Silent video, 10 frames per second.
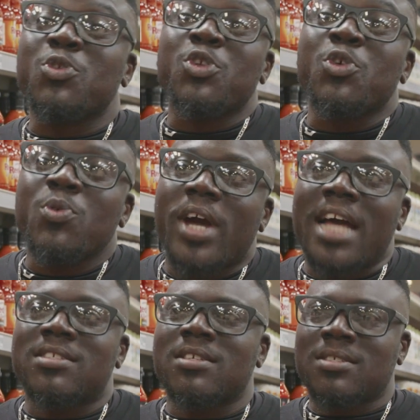you do
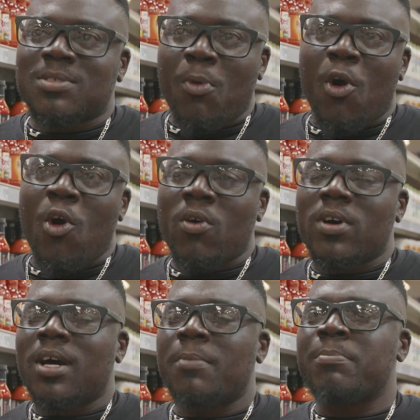as a small
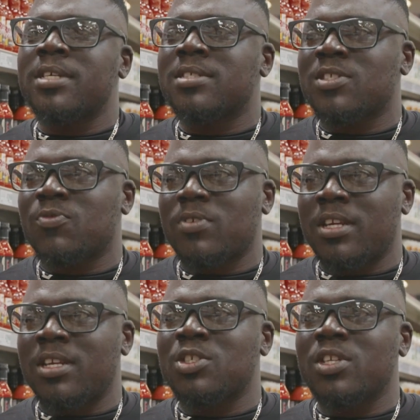uh, business
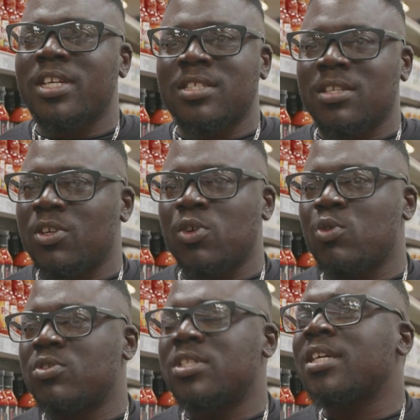initially is a huge